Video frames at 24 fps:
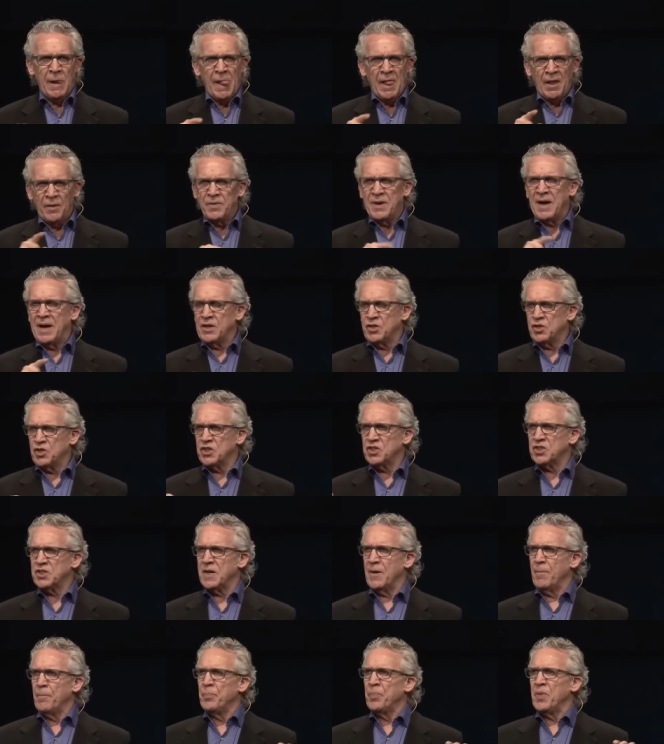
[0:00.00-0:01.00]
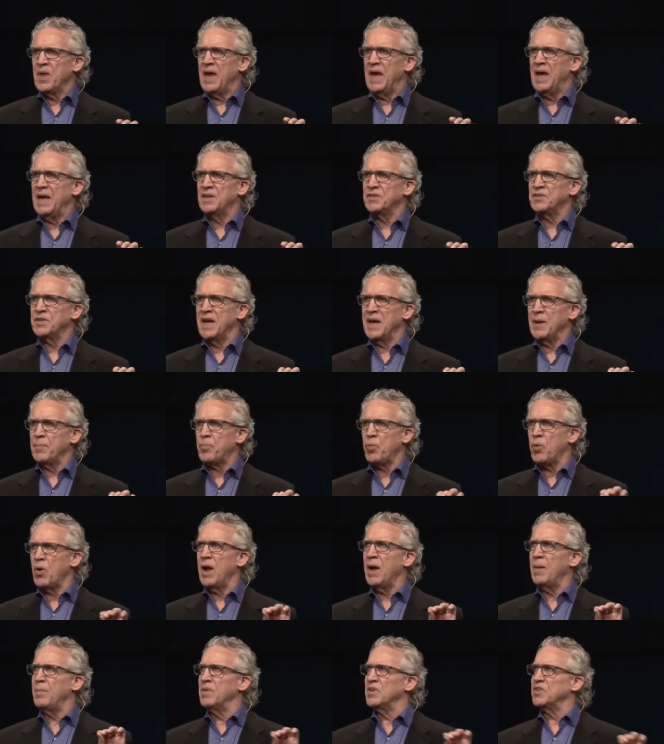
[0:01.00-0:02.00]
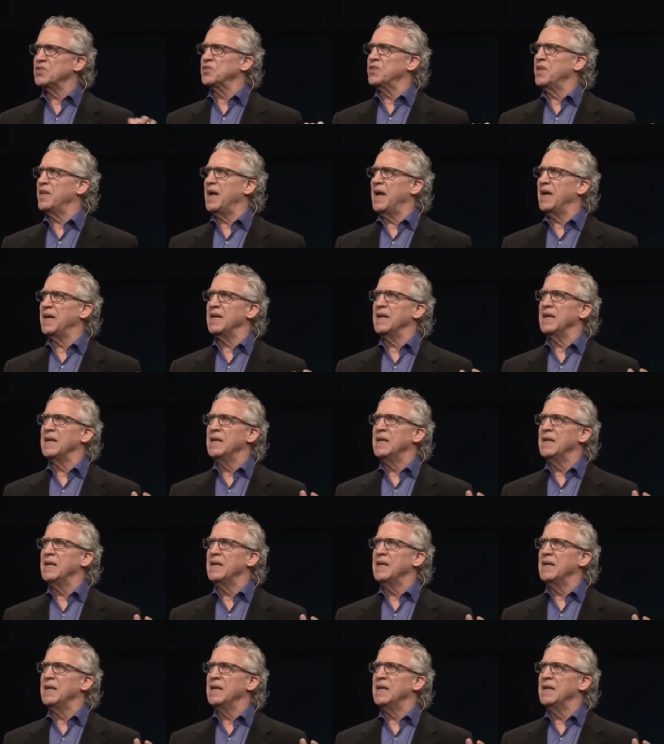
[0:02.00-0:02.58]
not just as a promise that I